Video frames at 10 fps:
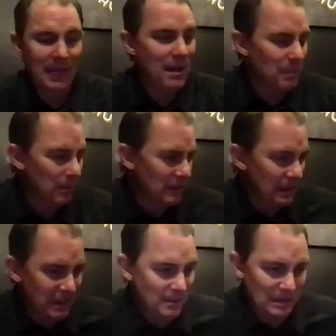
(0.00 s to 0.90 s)
I remember they
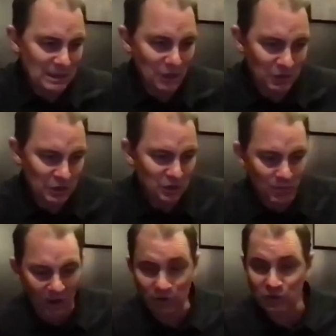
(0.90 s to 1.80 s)
gave me Tony
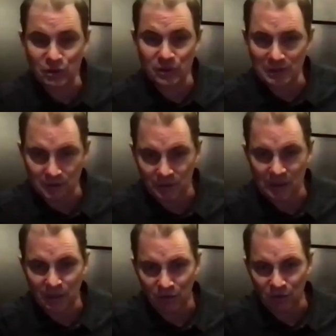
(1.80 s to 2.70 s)
Schumacher's trailer. I
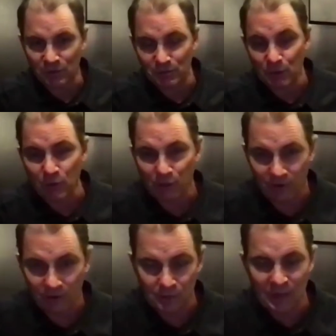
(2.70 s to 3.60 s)
called
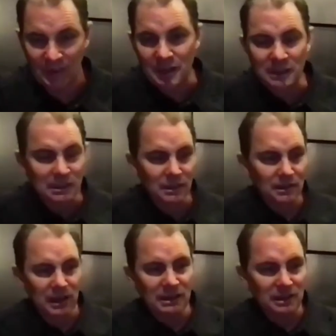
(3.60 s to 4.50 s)
Mopar, and I'm like, I need a
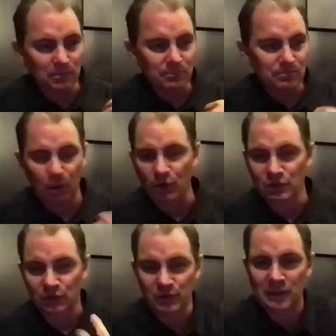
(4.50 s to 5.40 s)

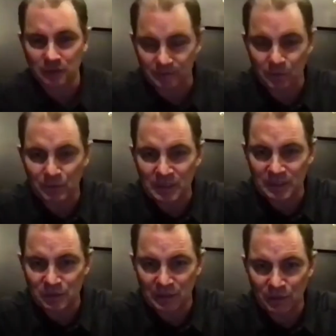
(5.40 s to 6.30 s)
personal trailer for me
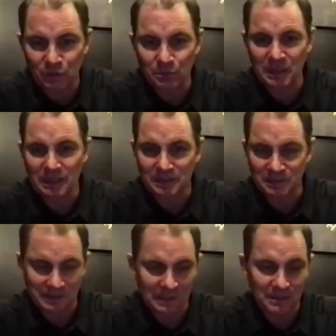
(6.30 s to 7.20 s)
so I can hold meetings in.
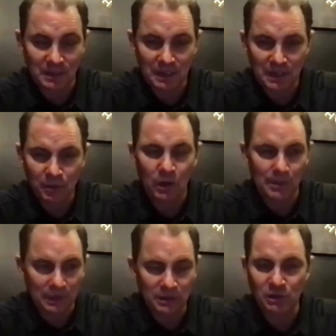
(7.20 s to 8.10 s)
And then, well, how
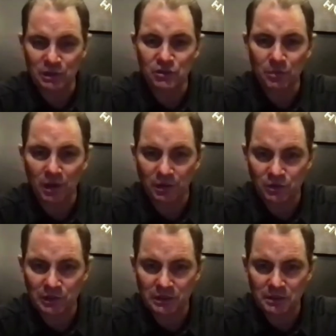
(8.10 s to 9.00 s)
about Tony Schumacher's
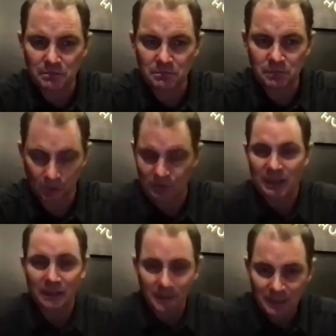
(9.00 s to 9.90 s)
trailer?
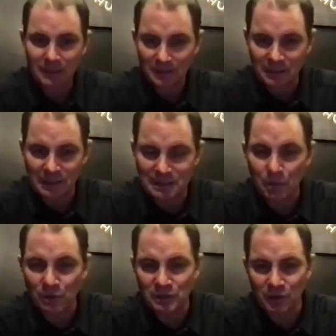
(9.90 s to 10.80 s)
Okay, can I
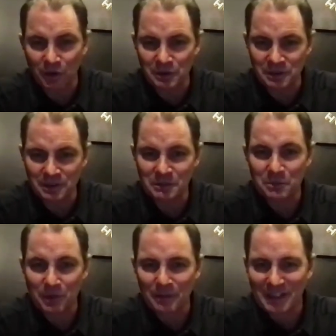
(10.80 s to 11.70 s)
smoke cigars in it? Do you
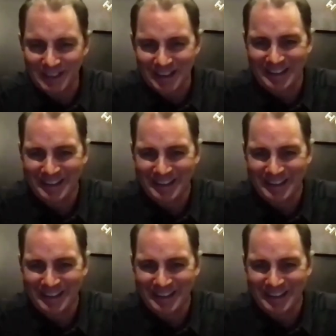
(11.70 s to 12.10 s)
remember that?